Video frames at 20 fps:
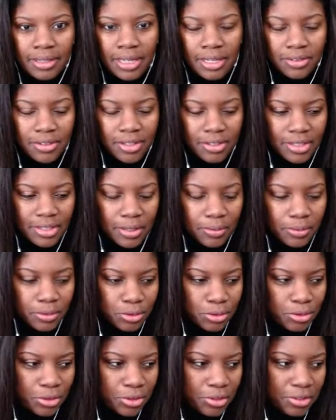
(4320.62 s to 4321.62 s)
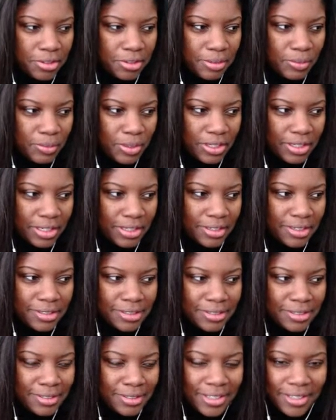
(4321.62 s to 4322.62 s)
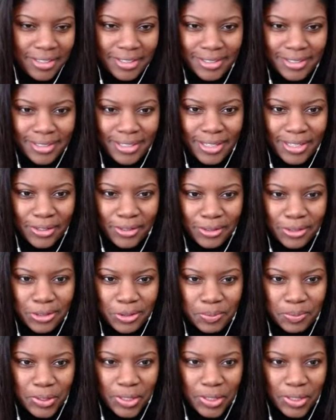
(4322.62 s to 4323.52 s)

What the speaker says: I thought that was good, and I'm like, I need to get it together. Just